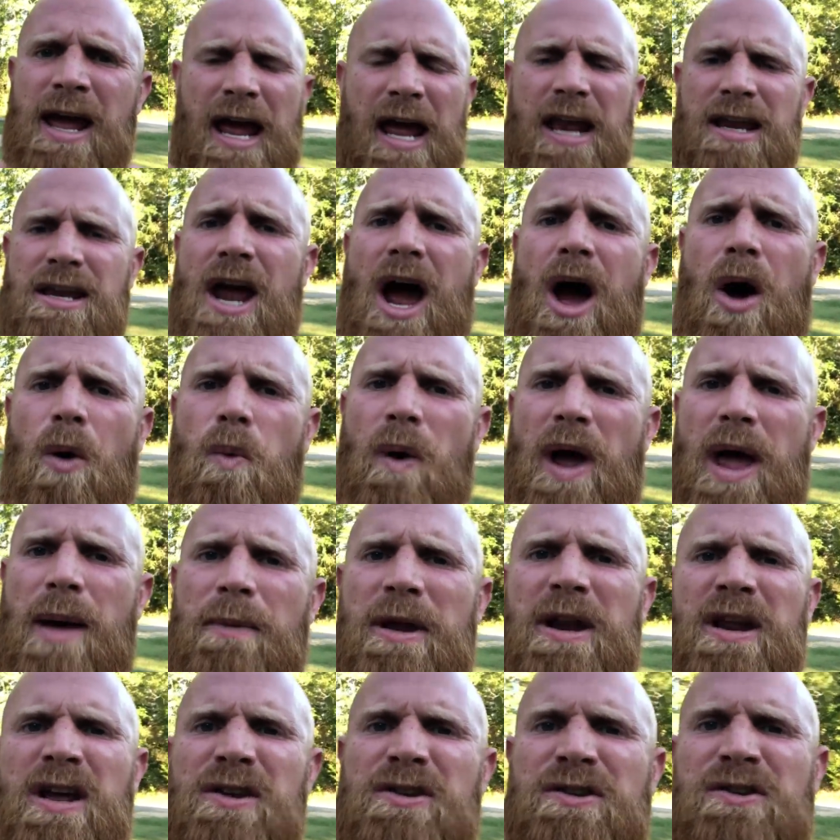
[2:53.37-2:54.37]
And y'all
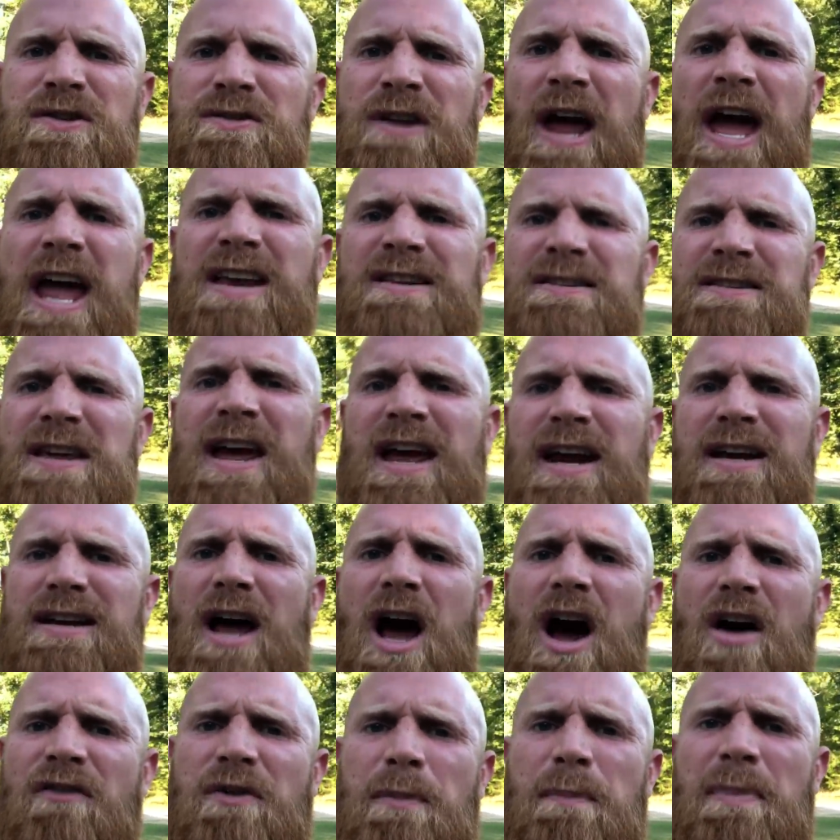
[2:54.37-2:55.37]
women stay ticked
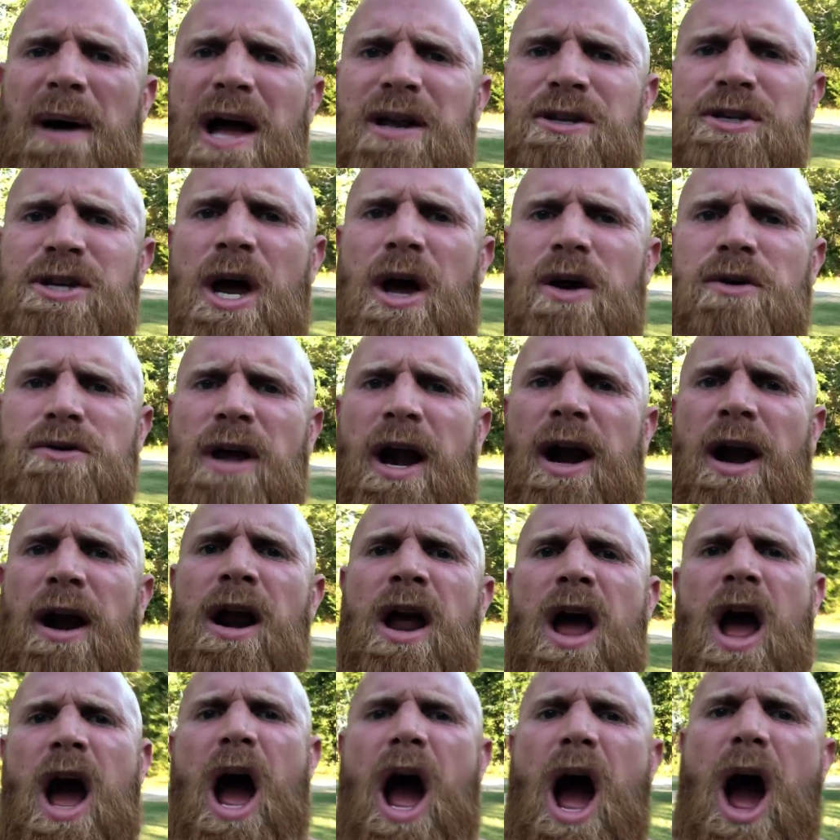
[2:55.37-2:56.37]
off about y'all's hair
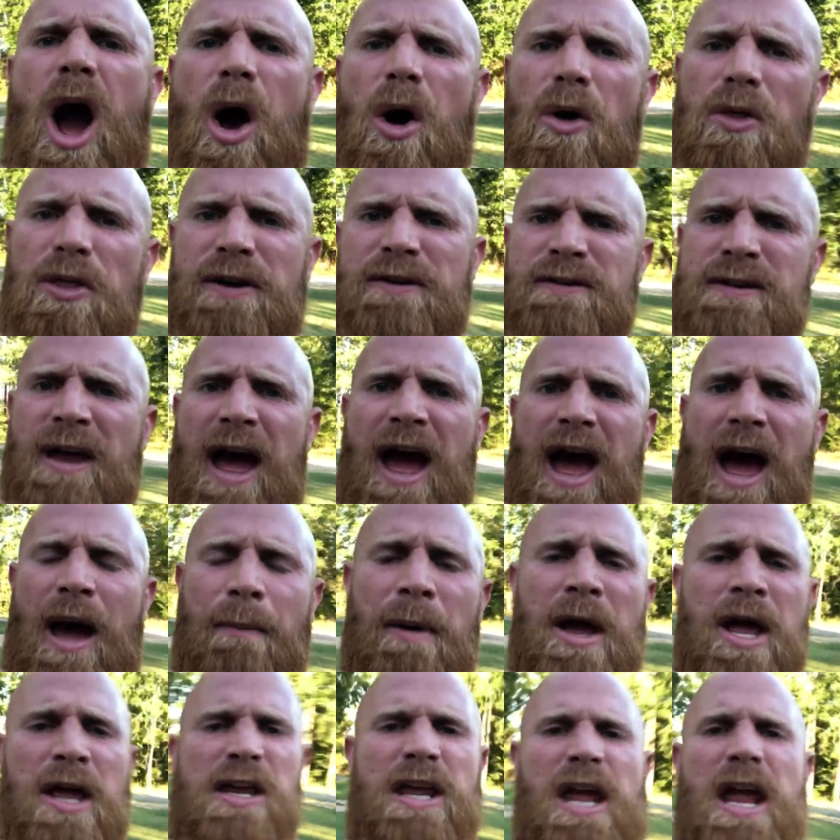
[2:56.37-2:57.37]
all the
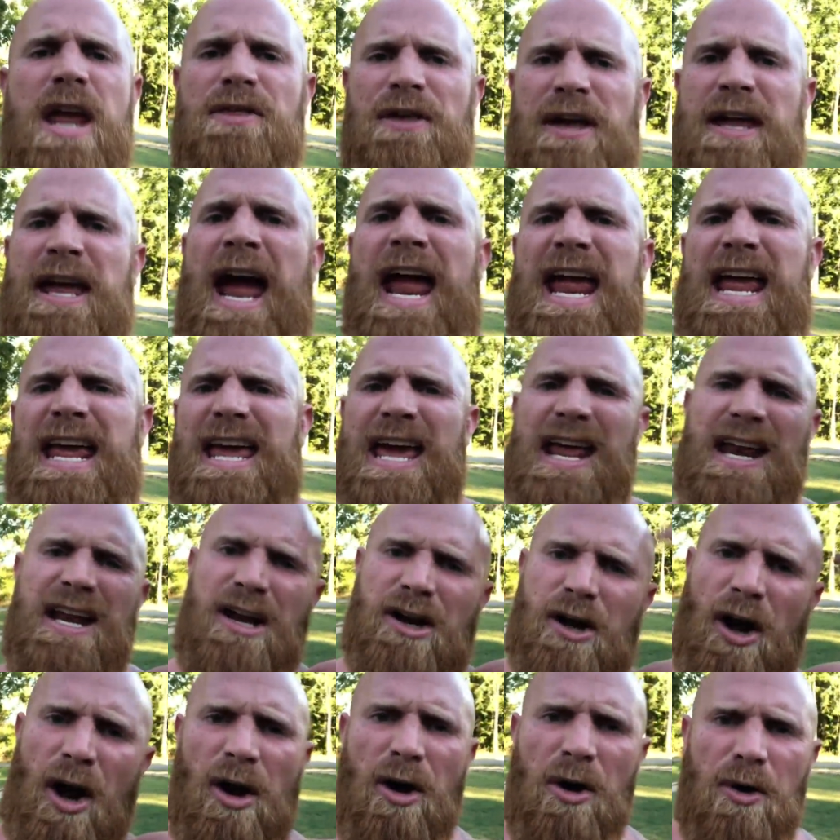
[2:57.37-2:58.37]
time. You either can't get
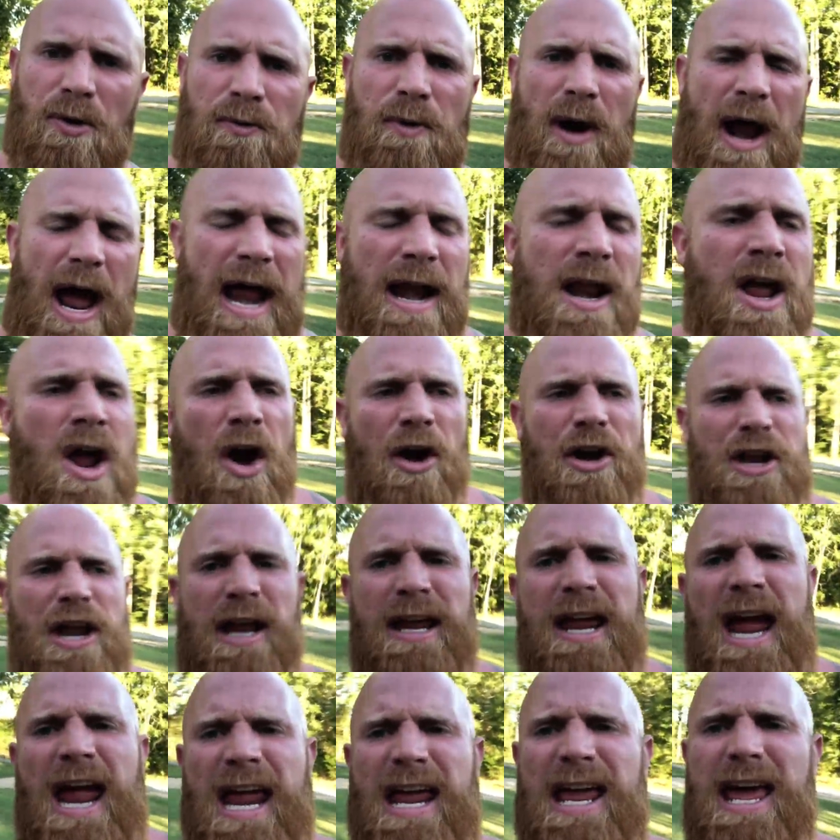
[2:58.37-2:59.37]
it curled right or you
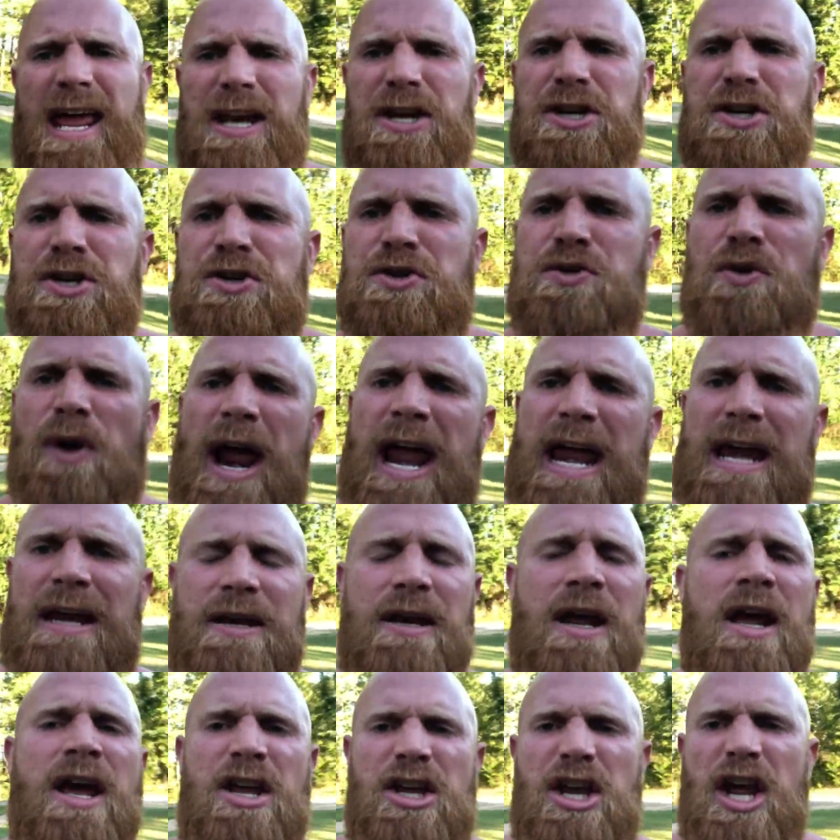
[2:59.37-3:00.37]
can't get it straightened.